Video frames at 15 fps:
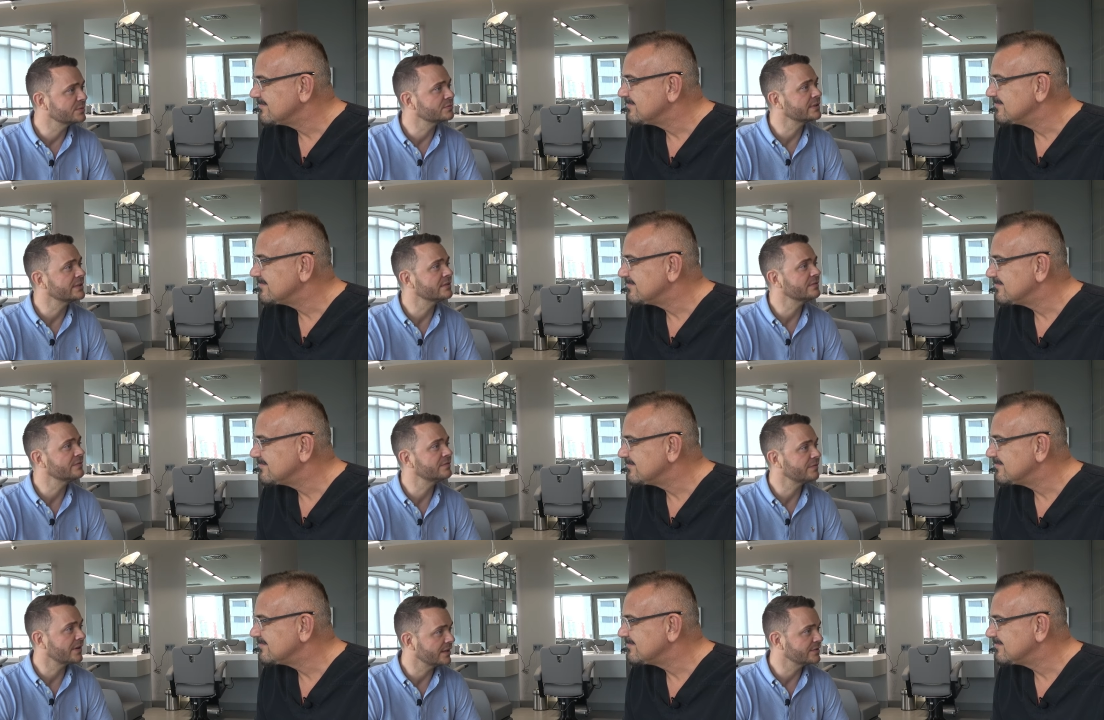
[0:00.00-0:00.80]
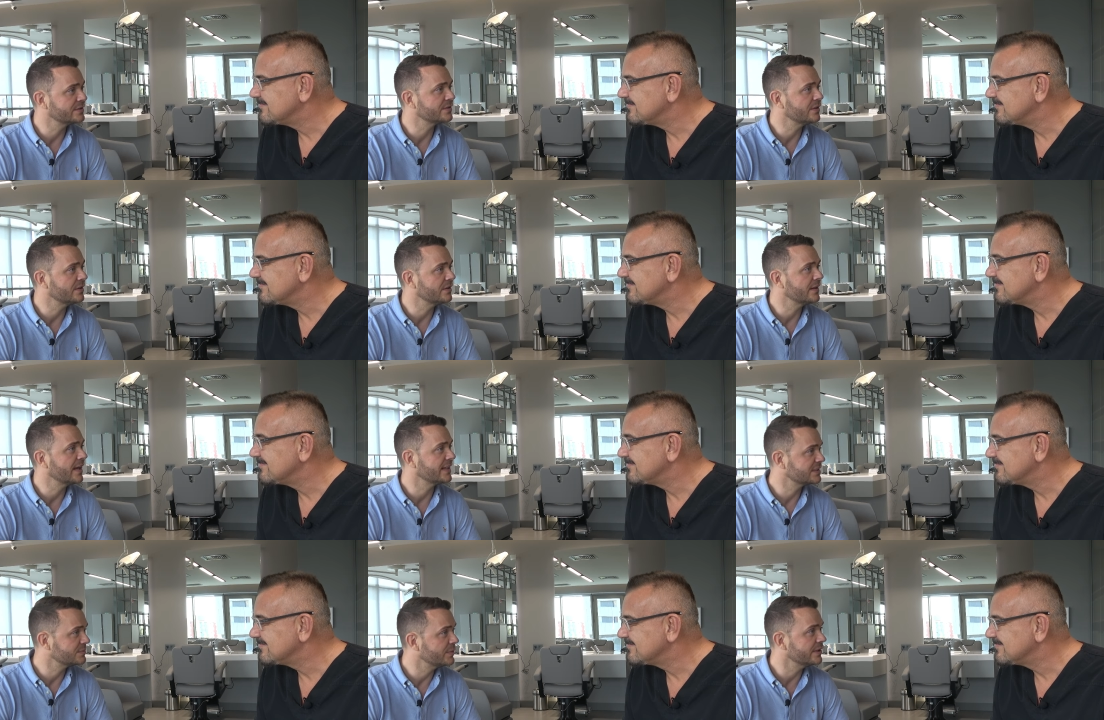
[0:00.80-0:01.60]
Speaker 1: it was real
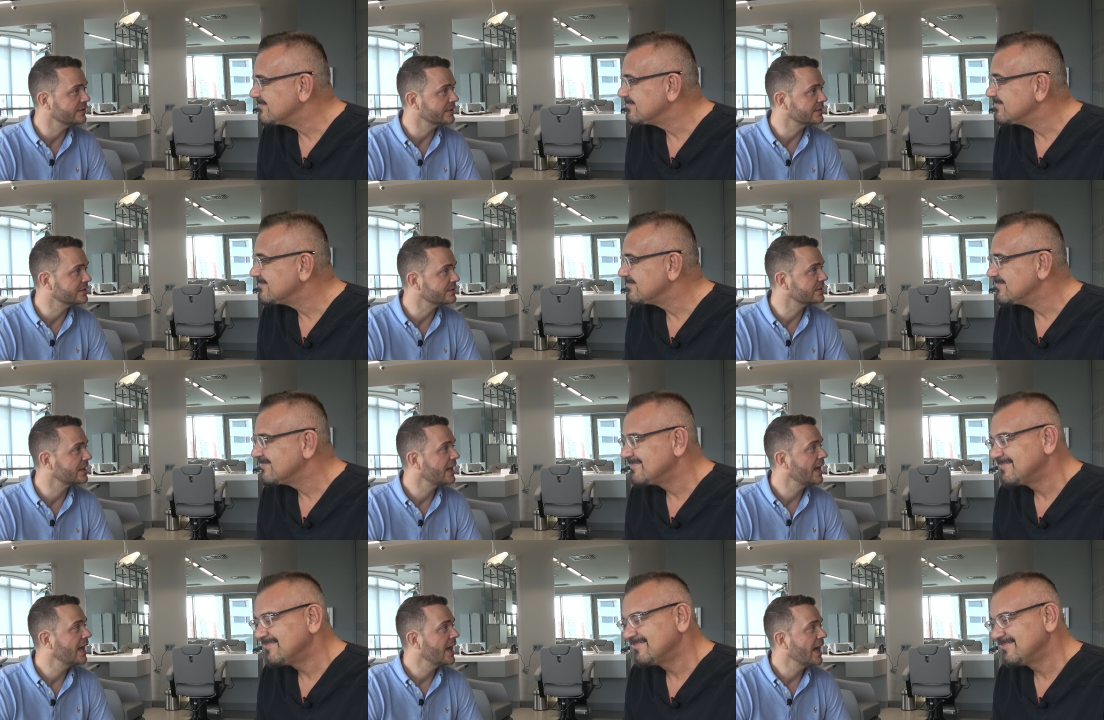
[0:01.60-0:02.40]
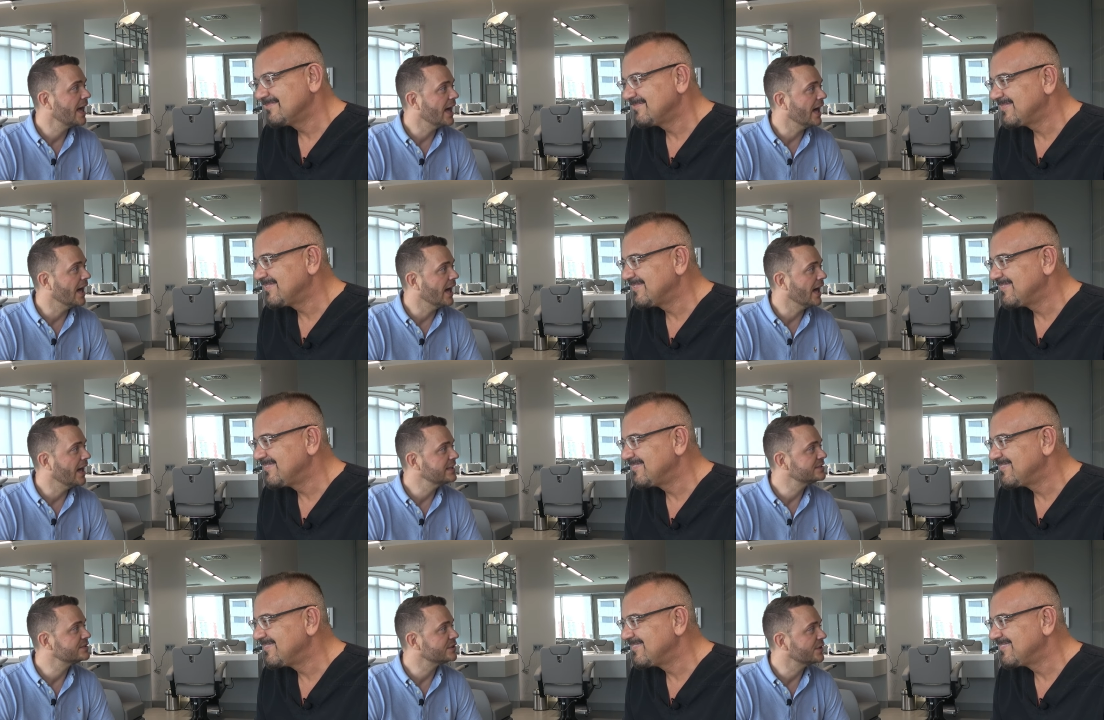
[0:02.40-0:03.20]
five-star experience.
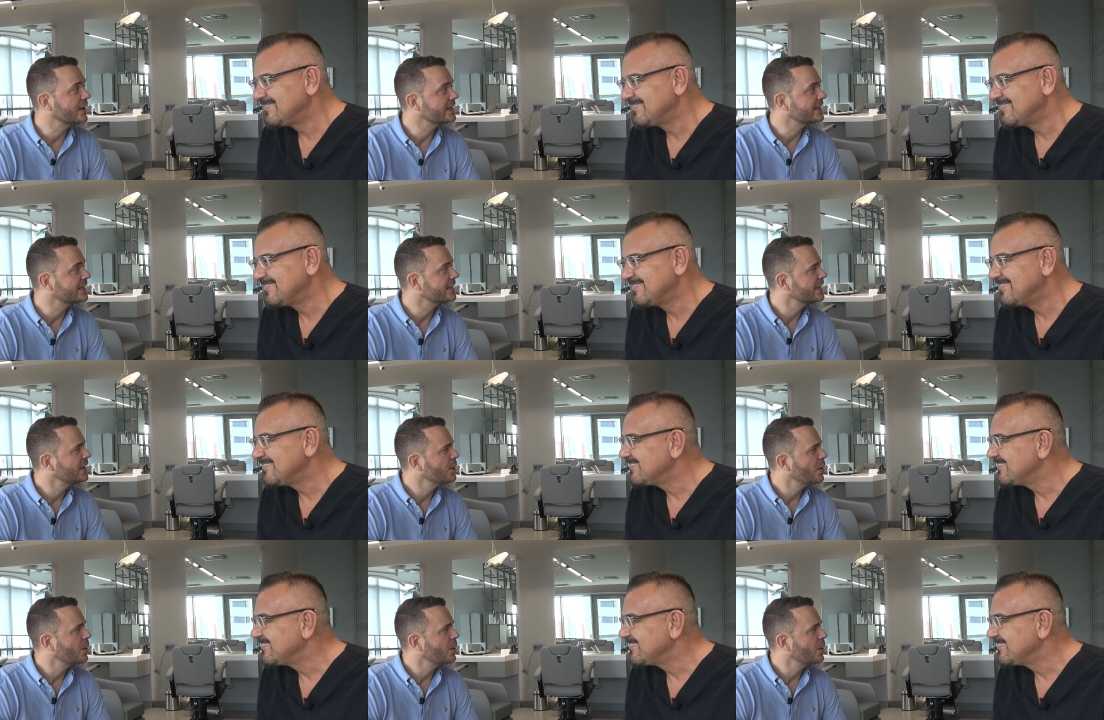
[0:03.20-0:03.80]
Uh, so I think